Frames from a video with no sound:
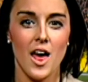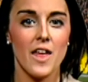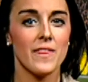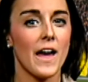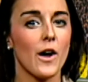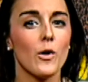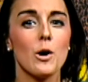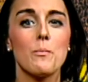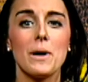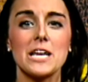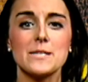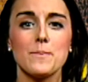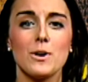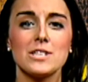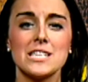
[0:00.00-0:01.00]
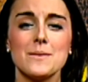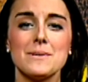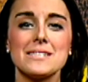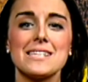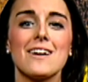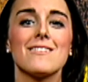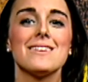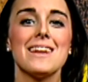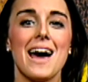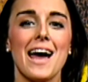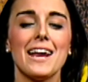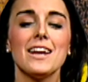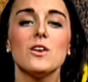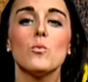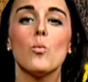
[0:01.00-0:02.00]
The Iowa baseball team is now
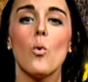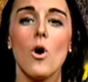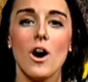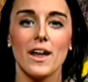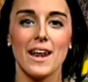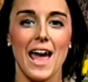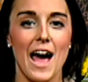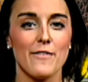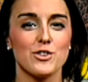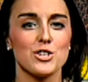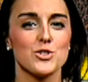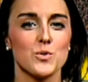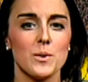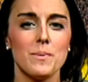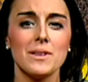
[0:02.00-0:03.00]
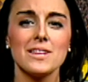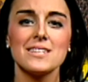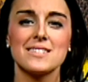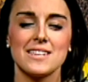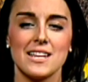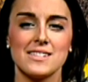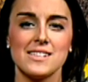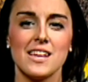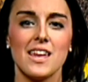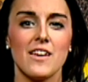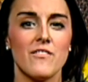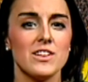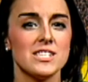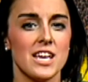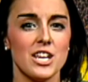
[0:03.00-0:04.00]
9 and 1 after sweeping the Stetson
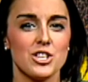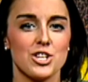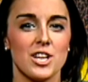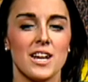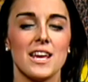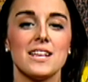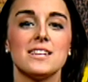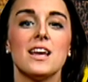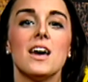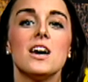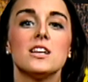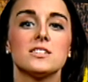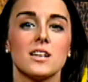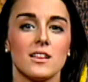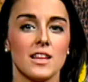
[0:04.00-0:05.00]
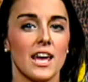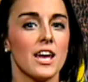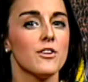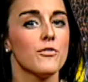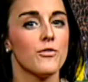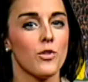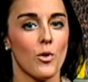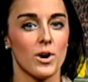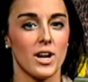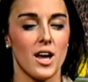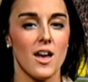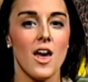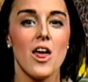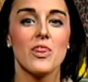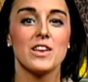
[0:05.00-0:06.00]
Invitation in DeLand,
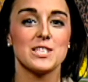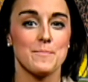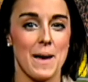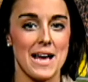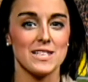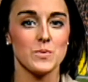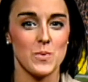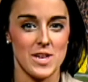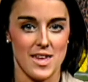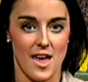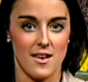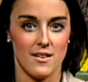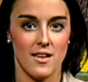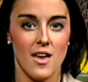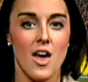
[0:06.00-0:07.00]
Florida this past weekend.